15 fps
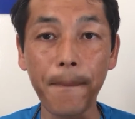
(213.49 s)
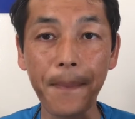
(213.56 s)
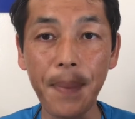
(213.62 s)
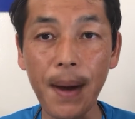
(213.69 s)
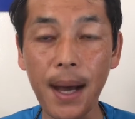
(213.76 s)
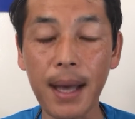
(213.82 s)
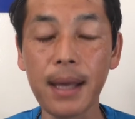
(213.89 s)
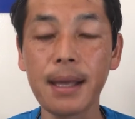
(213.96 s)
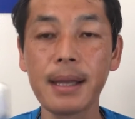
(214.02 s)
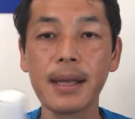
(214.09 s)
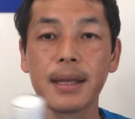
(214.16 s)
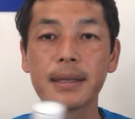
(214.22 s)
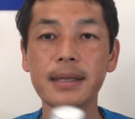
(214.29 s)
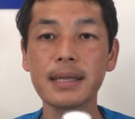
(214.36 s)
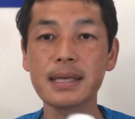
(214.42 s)
But
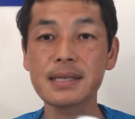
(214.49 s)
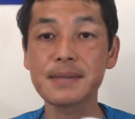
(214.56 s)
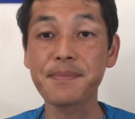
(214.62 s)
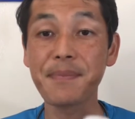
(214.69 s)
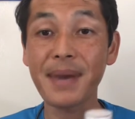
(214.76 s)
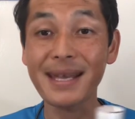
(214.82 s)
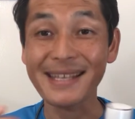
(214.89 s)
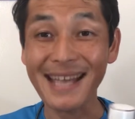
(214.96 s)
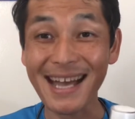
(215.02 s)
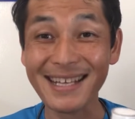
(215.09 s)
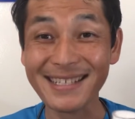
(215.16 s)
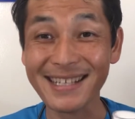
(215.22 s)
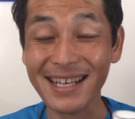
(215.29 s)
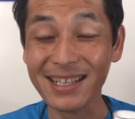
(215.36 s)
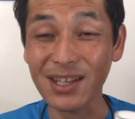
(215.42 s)
this
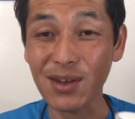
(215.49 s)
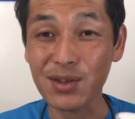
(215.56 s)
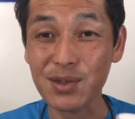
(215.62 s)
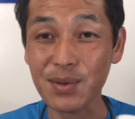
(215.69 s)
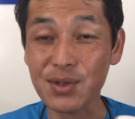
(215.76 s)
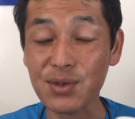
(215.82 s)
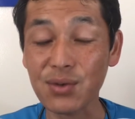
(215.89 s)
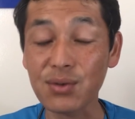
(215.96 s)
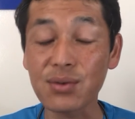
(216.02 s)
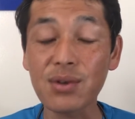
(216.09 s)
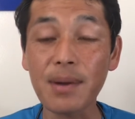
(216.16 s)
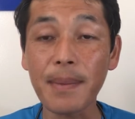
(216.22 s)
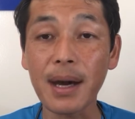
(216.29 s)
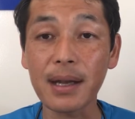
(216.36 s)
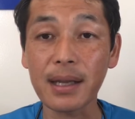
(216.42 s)
Metax technology what's so good
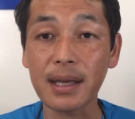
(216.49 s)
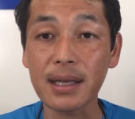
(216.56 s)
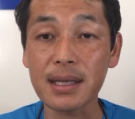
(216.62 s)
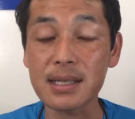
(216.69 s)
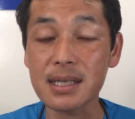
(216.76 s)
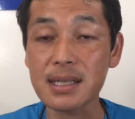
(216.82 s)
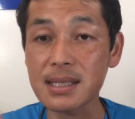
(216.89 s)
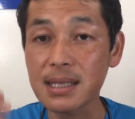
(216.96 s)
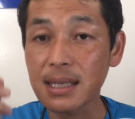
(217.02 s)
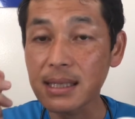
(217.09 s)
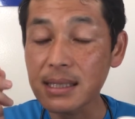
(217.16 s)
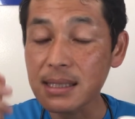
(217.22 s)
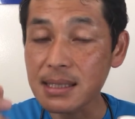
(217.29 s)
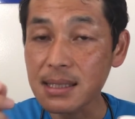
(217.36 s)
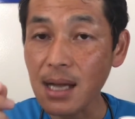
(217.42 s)
about it is it's,
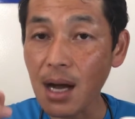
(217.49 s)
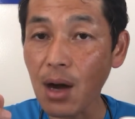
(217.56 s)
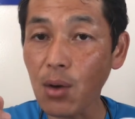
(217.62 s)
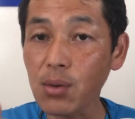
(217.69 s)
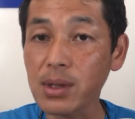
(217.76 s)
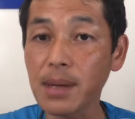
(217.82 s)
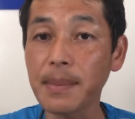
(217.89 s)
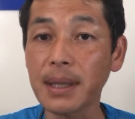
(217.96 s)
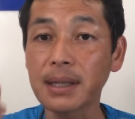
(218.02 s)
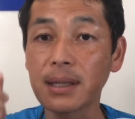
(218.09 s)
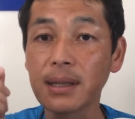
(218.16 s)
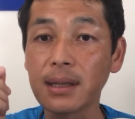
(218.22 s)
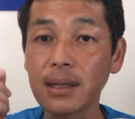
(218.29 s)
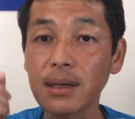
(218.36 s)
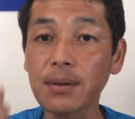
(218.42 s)
it's not only about the
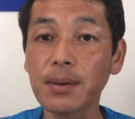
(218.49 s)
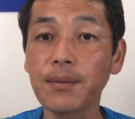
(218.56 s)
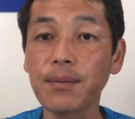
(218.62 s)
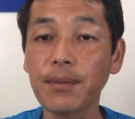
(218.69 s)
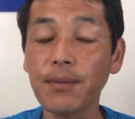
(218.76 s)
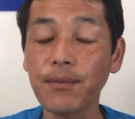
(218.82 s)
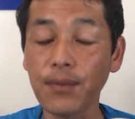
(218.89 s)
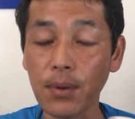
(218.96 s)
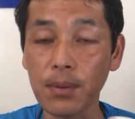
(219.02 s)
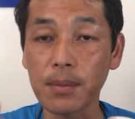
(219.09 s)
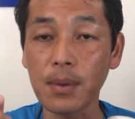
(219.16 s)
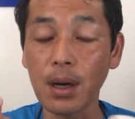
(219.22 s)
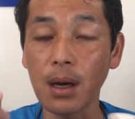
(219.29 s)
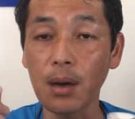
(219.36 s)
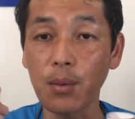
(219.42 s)
liquid form
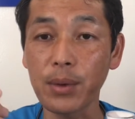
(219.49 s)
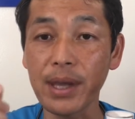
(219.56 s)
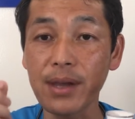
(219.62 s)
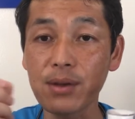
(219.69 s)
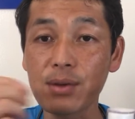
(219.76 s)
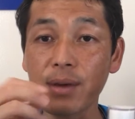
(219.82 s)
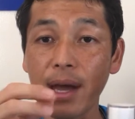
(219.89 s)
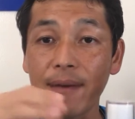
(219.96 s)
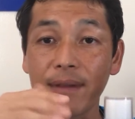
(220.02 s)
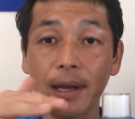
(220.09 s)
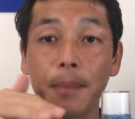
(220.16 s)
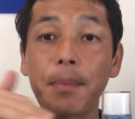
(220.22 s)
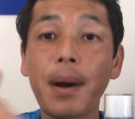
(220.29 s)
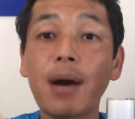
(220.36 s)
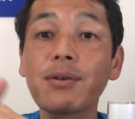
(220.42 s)
uh, we do have like a
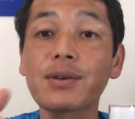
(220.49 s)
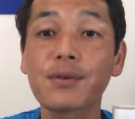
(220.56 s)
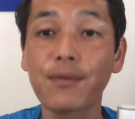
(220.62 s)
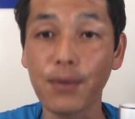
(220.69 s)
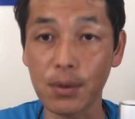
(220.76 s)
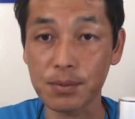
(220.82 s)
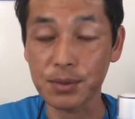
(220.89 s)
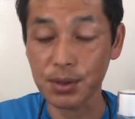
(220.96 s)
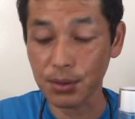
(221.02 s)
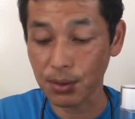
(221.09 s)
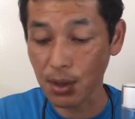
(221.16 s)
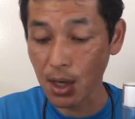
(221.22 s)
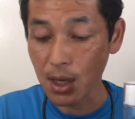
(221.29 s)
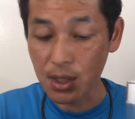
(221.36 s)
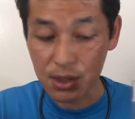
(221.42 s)
powder form too
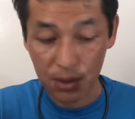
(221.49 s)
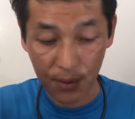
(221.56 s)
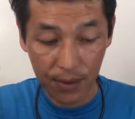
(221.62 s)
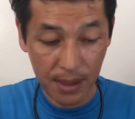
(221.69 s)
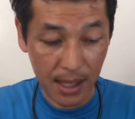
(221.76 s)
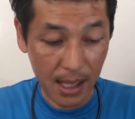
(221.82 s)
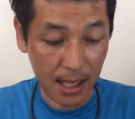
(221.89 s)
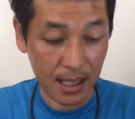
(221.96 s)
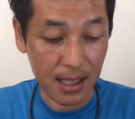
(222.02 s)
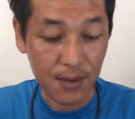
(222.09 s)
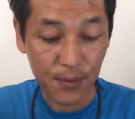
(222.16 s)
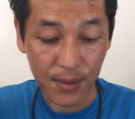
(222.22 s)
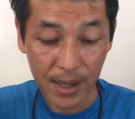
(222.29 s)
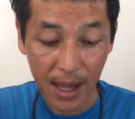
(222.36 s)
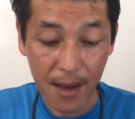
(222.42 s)
so then if
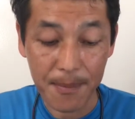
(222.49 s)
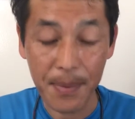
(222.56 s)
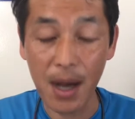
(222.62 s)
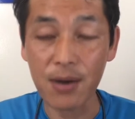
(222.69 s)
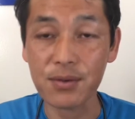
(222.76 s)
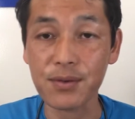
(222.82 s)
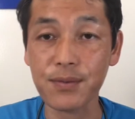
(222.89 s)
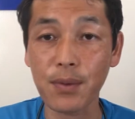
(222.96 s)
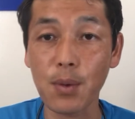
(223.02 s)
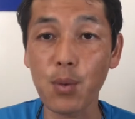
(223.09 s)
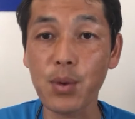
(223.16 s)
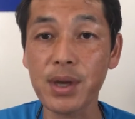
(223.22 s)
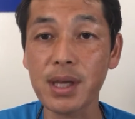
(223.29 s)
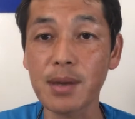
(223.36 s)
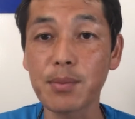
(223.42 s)
we have powder form
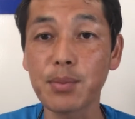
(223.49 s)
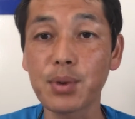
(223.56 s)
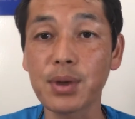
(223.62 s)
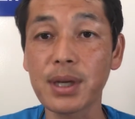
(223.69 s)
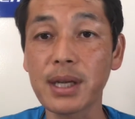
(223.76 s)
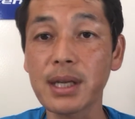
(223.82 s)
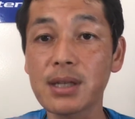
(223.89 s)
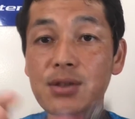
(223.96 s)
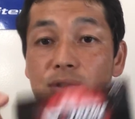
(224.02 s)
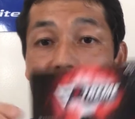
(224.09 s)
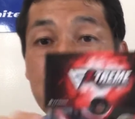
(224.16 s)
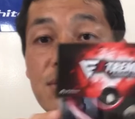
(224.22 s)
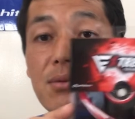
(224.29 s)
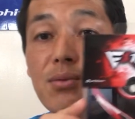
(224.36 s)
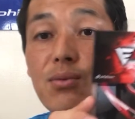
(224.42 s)
we can put it
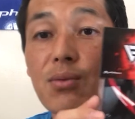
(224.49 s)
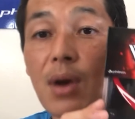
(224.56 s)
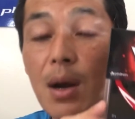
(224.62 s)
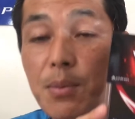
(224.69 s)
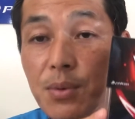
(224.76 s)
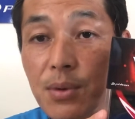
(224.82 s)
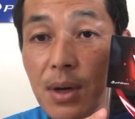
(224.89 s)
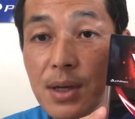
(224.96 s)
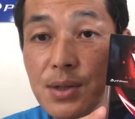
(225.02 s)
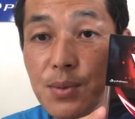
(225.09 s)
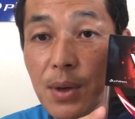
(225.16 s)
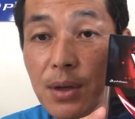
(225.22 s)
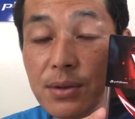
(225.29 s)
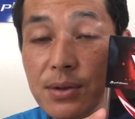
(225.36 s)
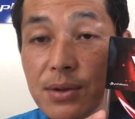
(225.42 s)
into rubber as
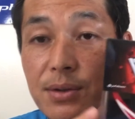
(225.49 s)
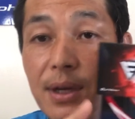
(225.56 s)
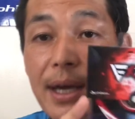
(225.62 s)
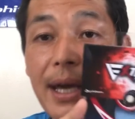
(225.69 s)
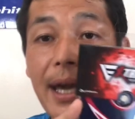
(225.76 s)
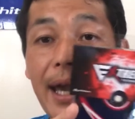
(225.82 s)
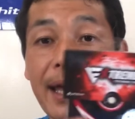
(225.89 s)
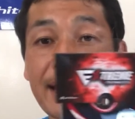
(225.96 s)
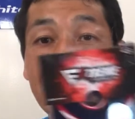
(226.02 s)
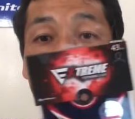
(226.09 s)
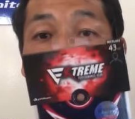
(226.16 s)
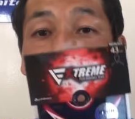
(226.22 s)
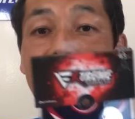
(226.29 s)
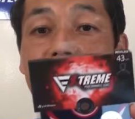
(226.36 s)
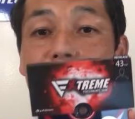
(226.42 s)
well too and
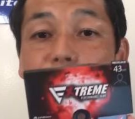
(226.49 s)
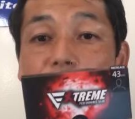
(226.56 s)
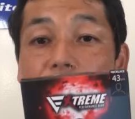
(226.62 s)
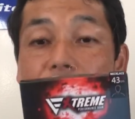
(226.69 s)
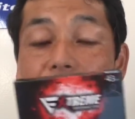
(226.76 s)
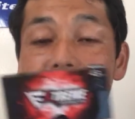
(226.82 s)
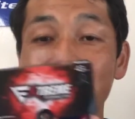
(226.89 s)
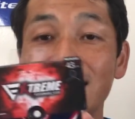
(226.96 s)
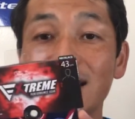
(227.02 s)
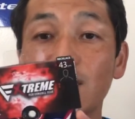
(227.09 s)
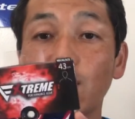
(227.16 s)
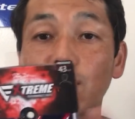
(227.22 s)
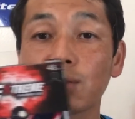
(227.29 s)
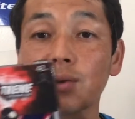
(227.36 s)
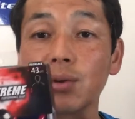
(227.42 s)
then this one gets
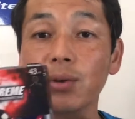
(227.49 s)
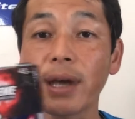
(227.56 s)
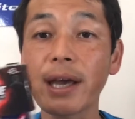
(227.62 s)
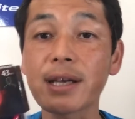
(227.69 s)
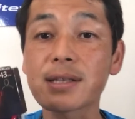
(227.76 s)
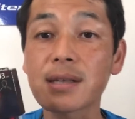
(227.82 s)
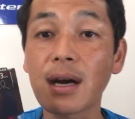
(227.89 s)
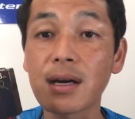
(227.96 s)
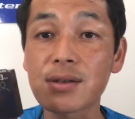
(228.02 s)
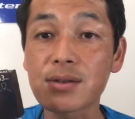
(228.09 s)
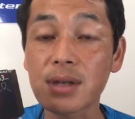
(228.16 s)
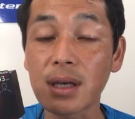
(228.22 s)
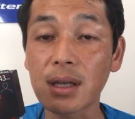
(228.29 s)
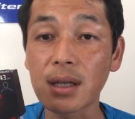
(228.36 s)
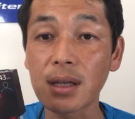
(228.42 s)
equal to
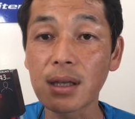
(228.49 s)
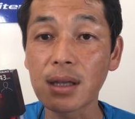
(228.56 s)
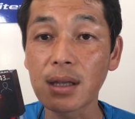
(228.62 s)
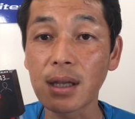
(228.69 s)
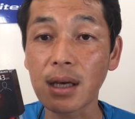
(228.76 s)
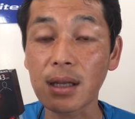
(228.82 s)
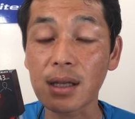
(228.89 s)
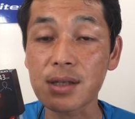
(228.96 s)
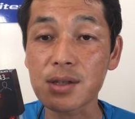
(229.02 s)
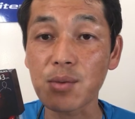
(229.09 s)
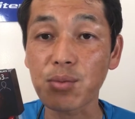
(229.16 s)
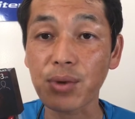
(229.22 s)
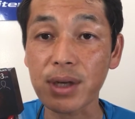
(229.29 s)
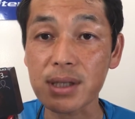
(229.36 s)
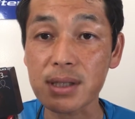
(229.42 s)
X100 necklace and
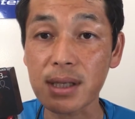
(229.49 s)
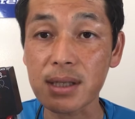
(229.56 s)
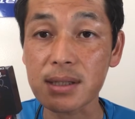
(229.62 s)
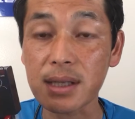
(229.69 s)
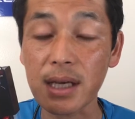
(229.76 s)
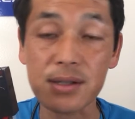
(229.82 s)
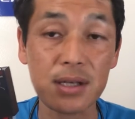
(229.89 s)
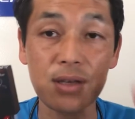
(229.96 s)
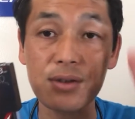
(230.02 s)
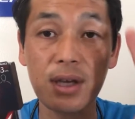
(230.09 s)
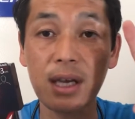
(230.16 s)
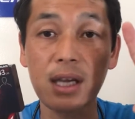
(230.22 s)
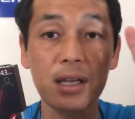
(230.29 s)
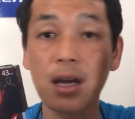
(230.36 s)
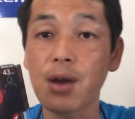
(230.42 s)
bracelets X100
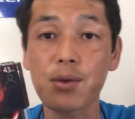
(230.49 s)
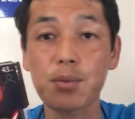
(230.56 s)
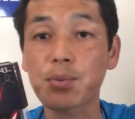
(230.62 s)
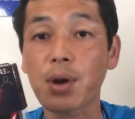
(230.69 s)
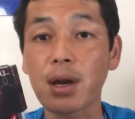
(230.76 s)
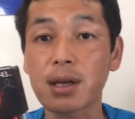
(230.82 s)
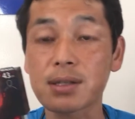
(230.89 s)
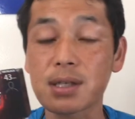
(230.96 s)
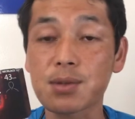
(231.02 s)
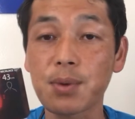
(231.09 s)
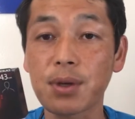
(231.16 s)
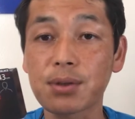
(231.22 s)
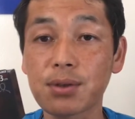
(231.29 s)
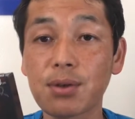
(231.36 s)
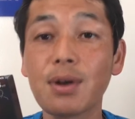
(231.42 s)
any other products as
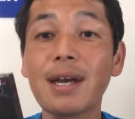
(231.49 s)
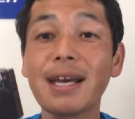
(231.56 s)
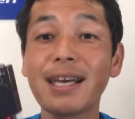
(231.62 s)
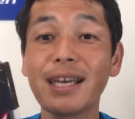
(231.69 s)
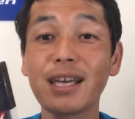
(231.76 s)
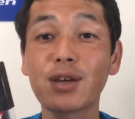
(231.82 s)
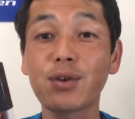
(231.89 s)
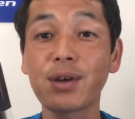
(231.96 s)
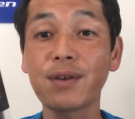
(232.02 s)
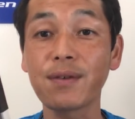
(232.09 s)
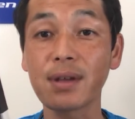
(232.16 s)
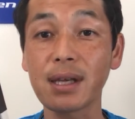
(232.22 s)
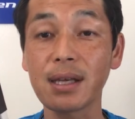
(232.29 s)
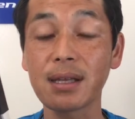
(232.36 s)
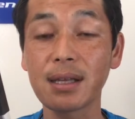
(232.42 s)
well too
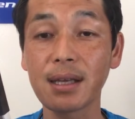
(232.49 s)
equivalent